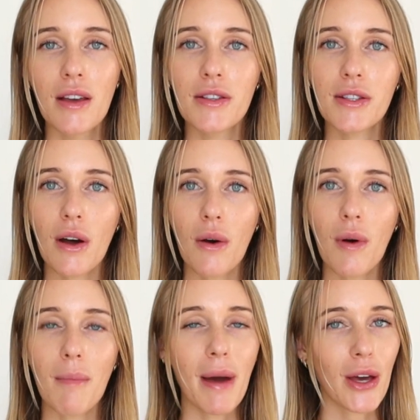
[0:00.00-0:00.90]

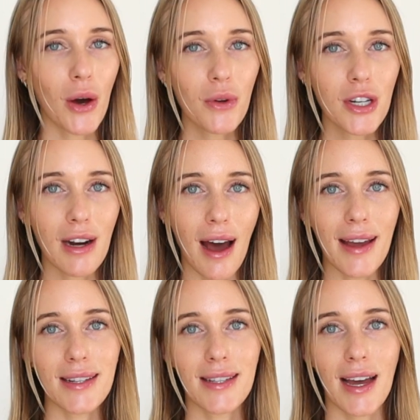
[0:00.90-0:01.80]
So my coach and
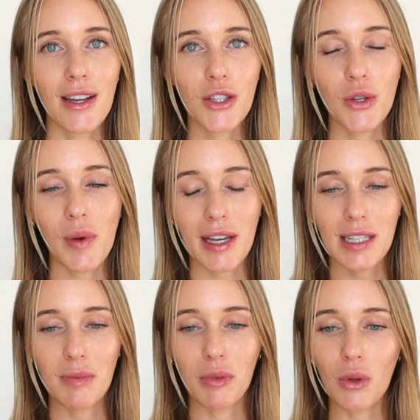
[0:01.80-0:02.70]
I decided to
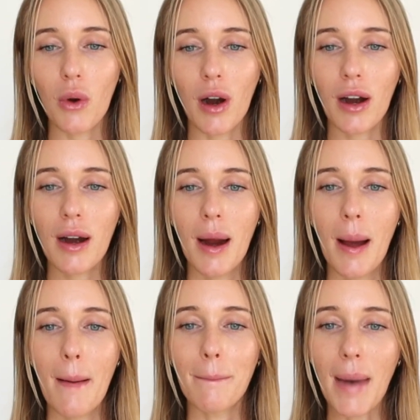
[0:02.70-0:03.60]
explore
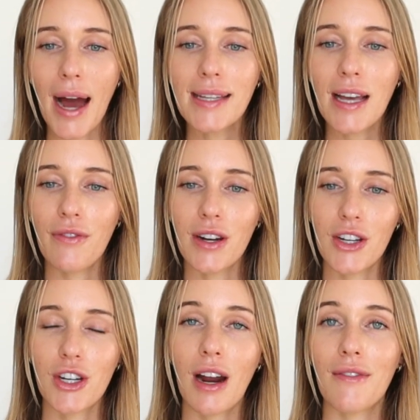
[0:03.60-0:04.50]
my
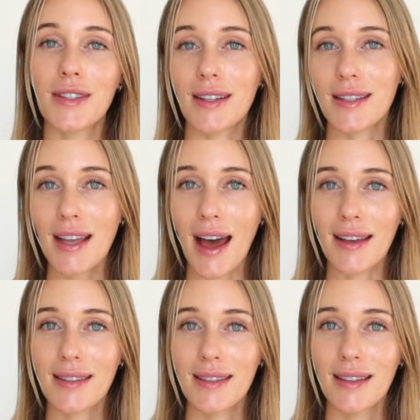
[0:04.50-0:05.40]
definition of
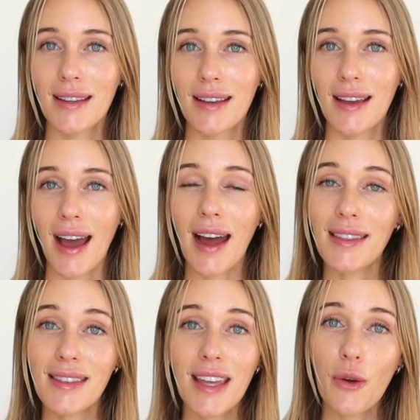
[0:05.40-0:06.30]
success.
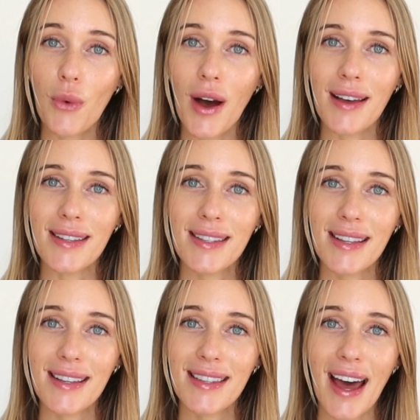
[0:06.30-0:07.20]
And the thing was,
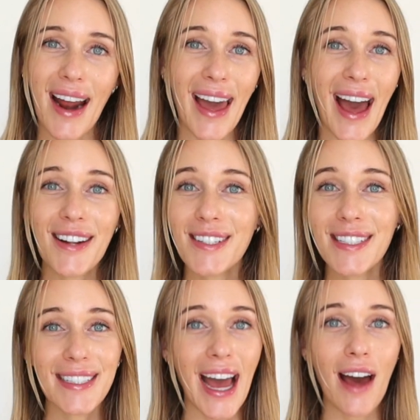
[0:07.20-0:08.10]
is that I actually
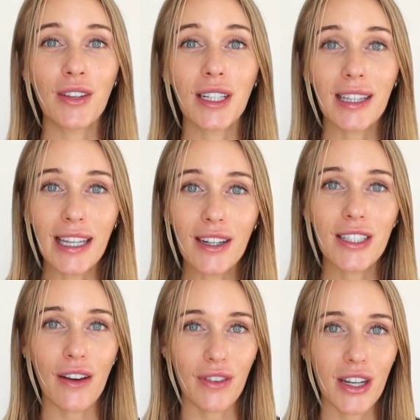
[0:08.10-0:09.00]
didn't have a clear
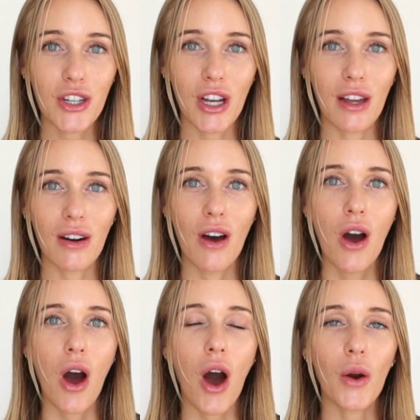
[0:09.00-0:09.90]
definition
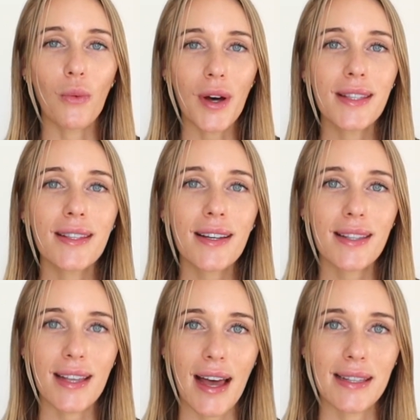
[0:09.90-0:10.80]
on what
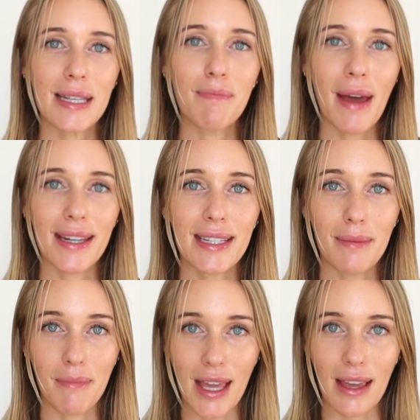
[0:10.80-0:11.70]
success meant
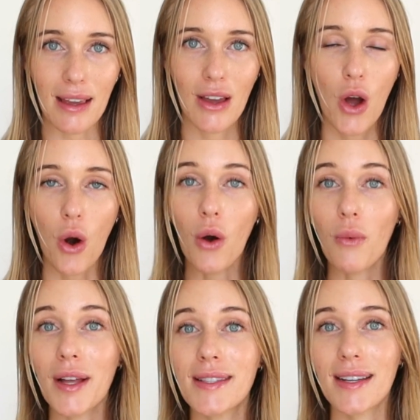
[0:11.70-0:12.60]
to me or
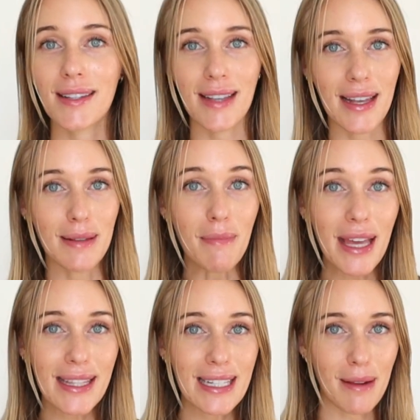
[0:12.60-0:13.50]
what success
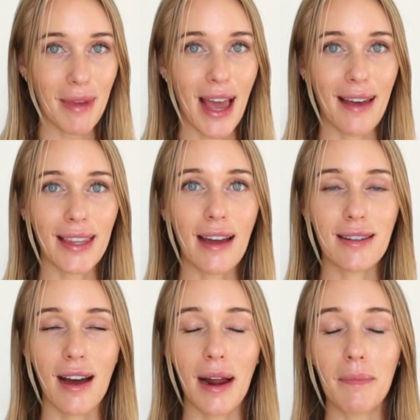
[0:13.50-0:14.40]
means to me at that
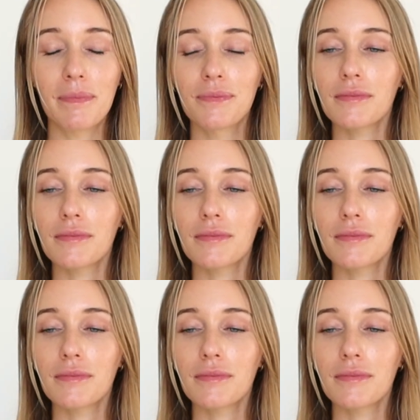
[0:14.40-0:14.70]
time.